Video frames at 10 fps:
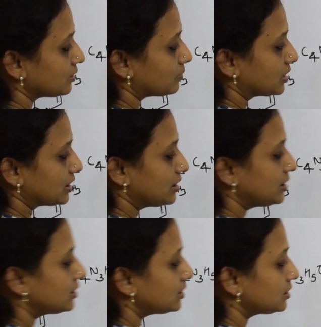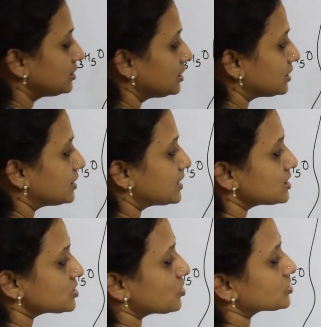But here there
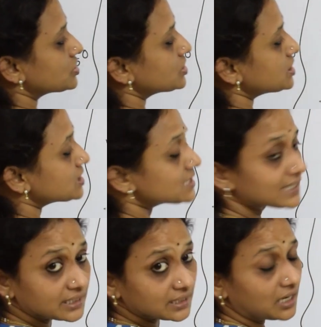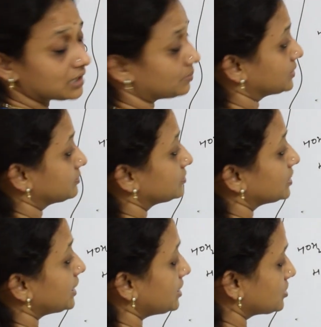is oxygen in the second carbon,
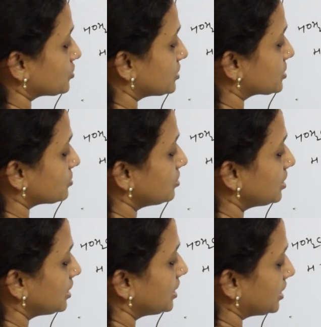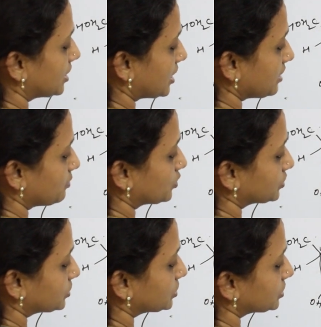right? So it is called
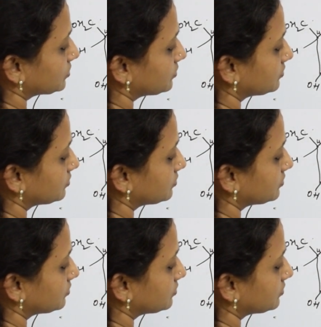ribose